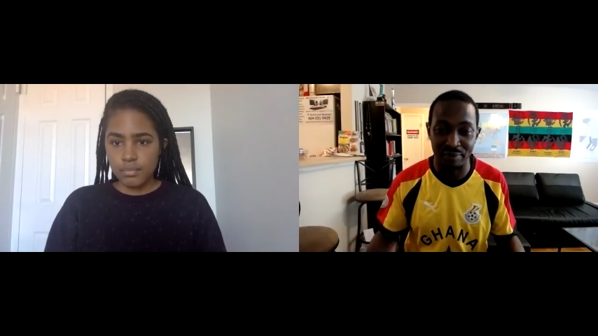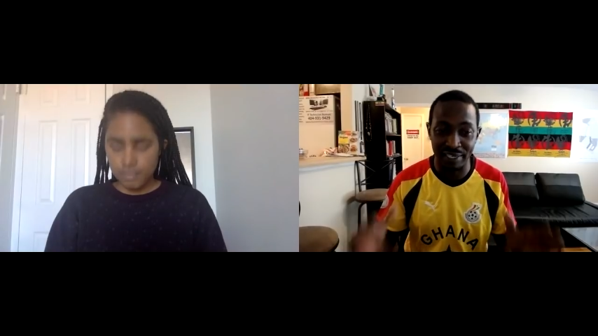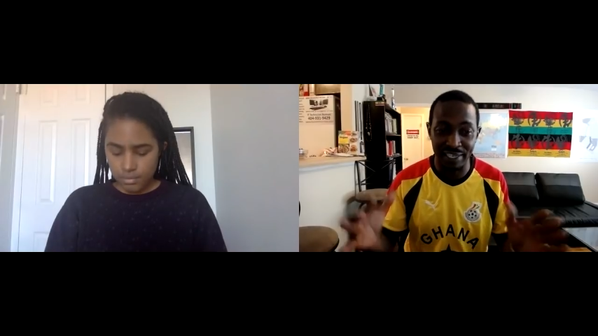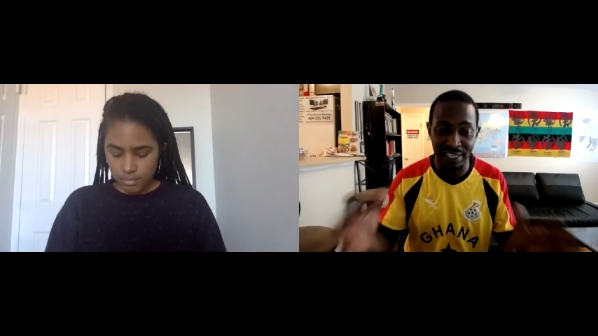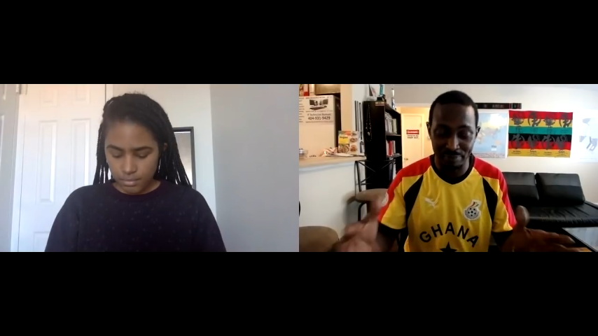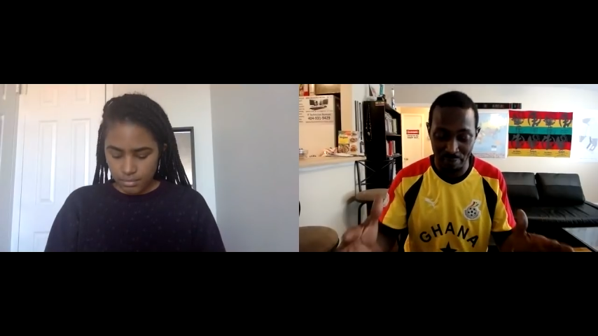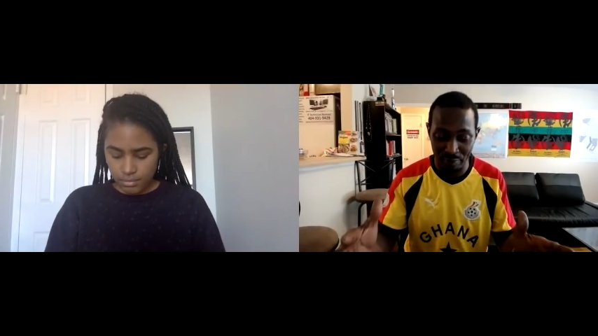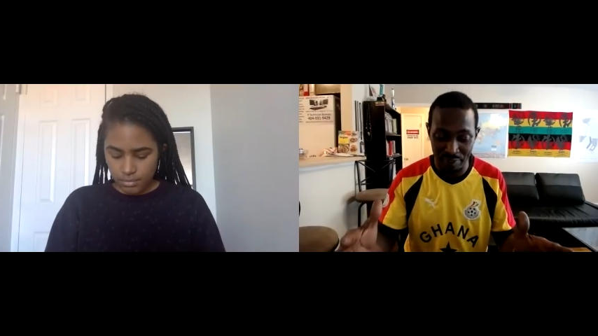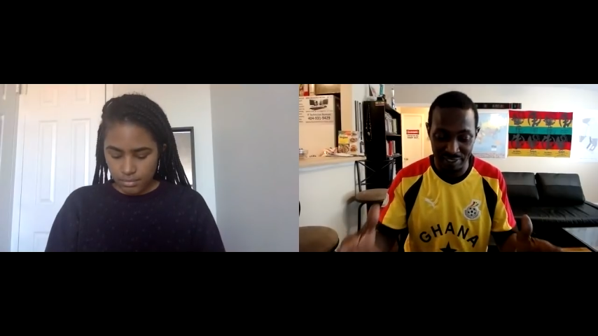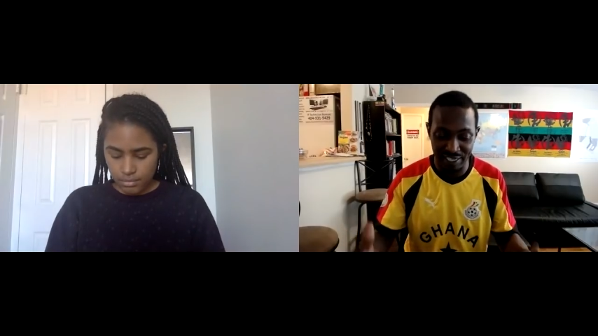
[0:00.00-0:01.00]
Speaker 1: But at that
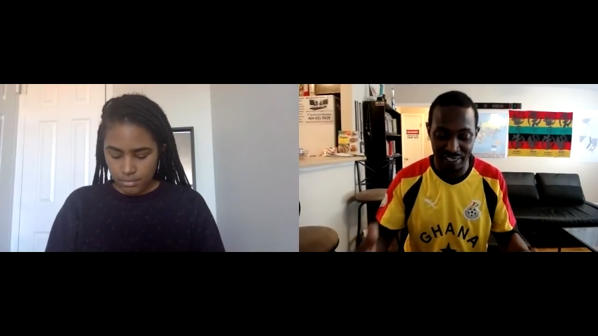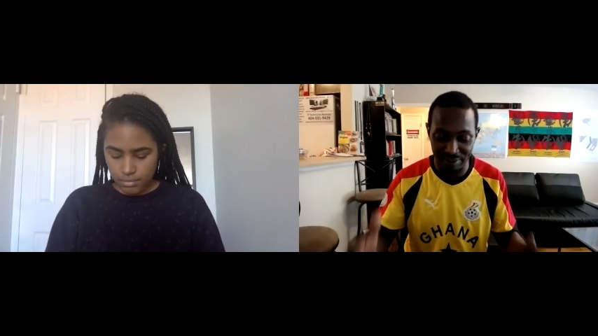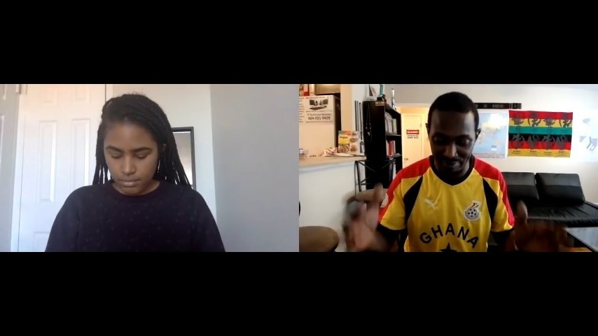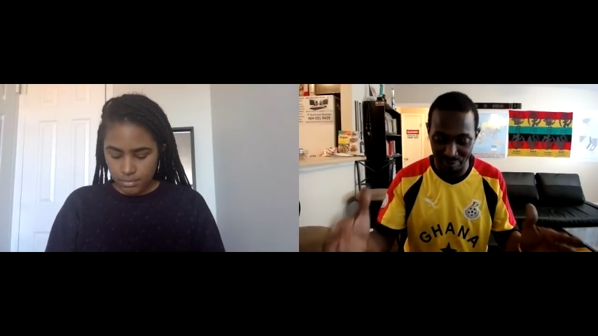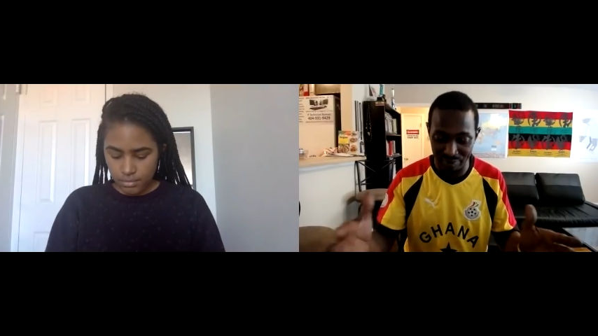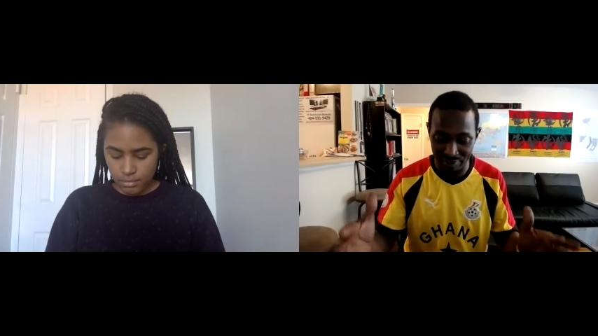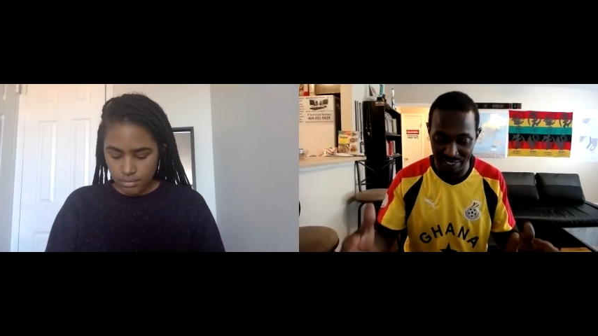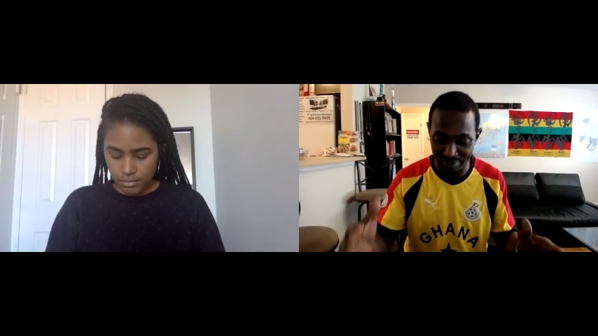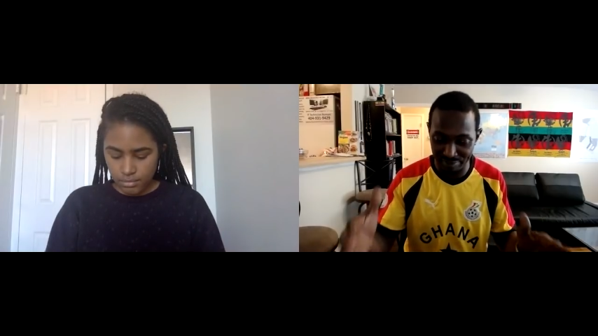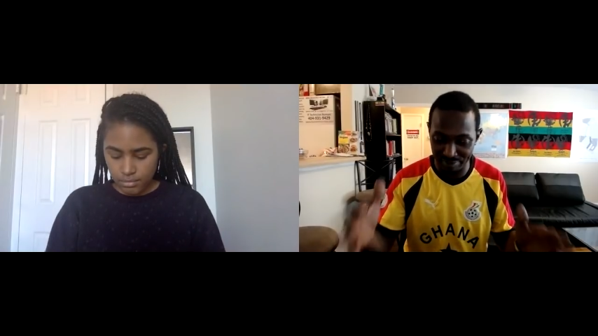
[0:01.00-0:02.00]
point, uh, it was
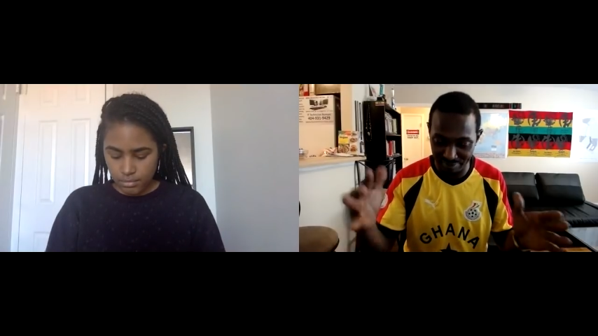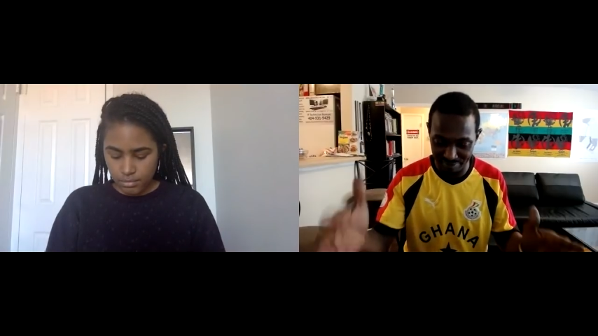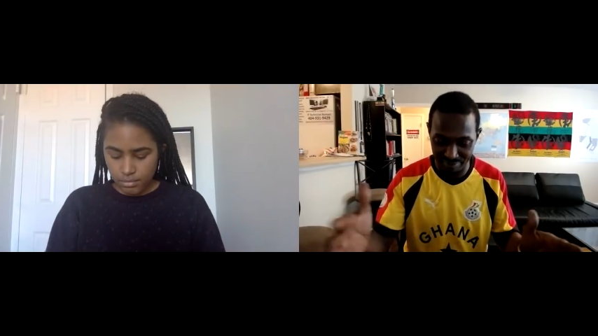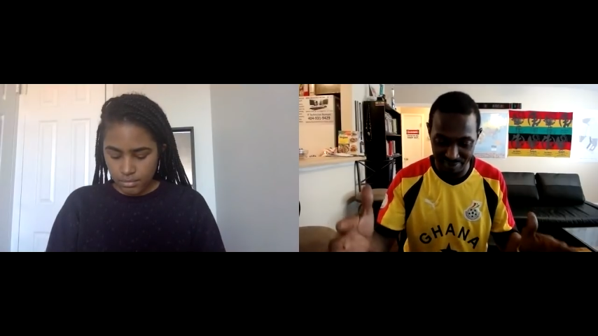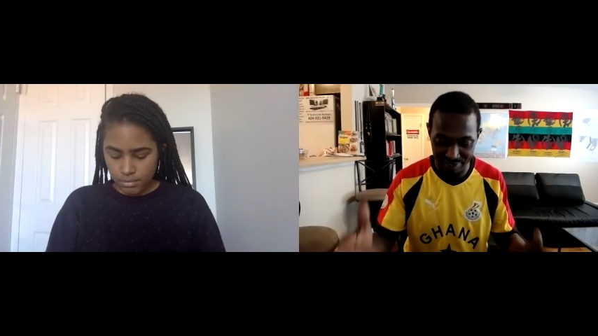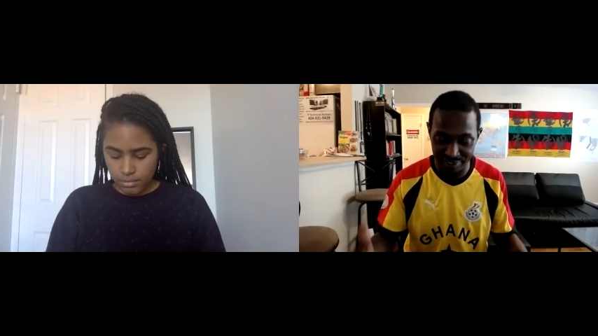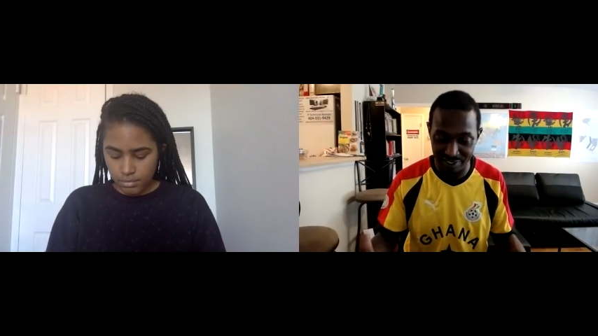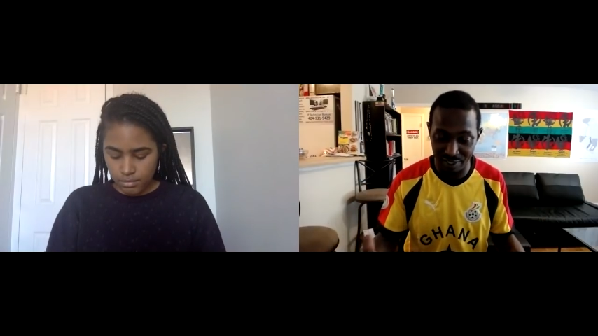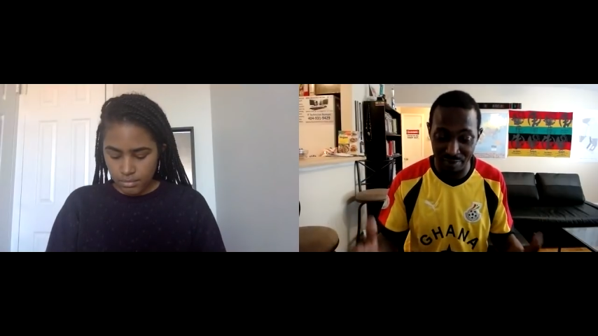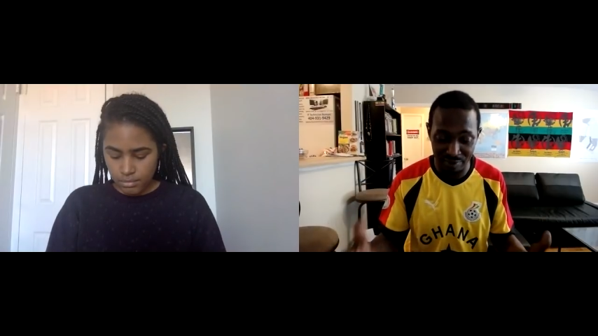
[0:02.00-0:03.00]
um,
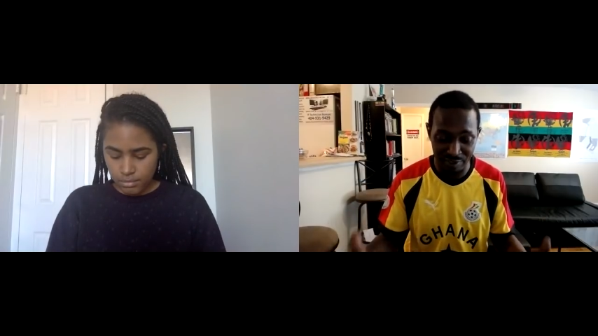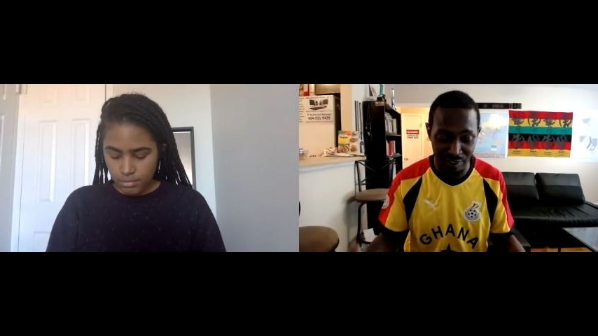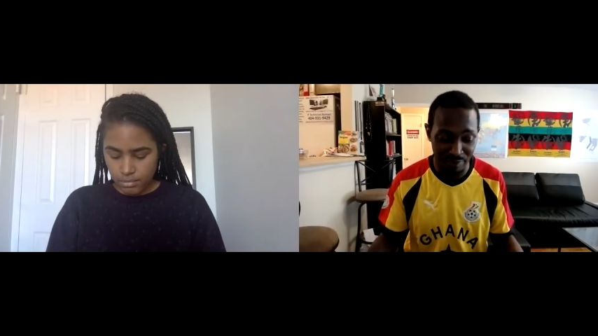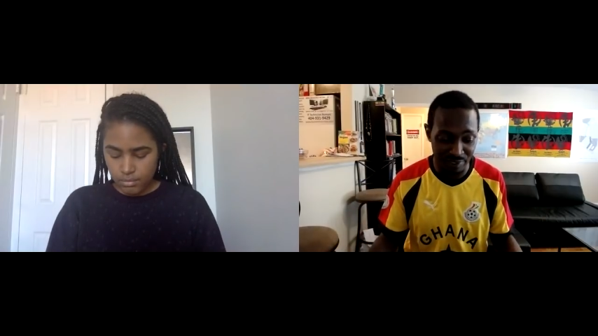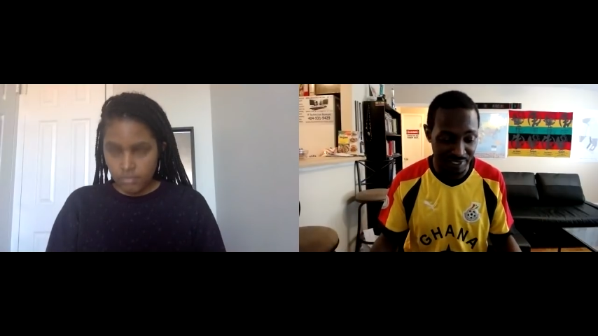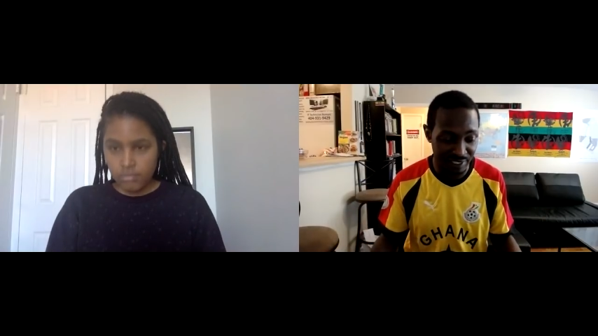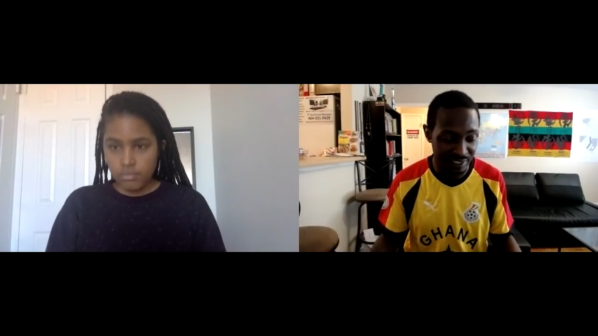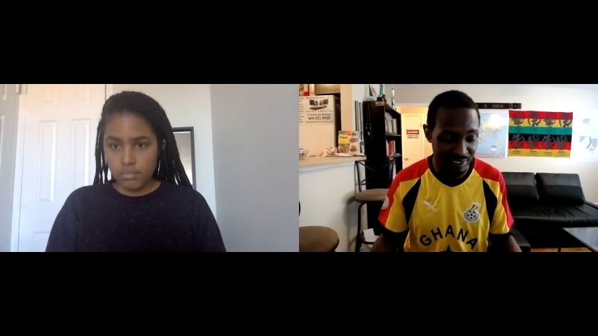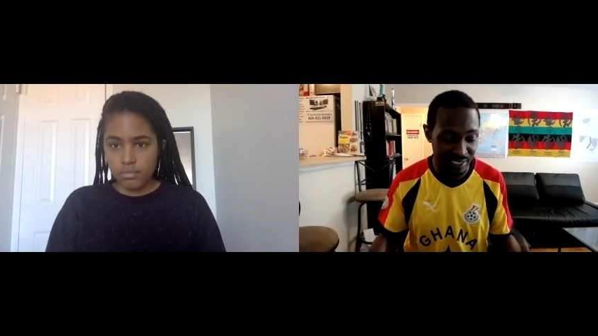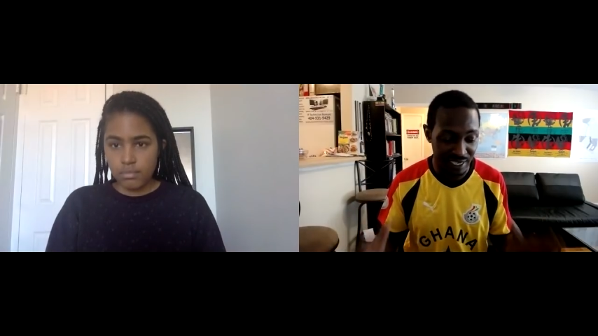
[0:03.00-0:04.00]
number number six,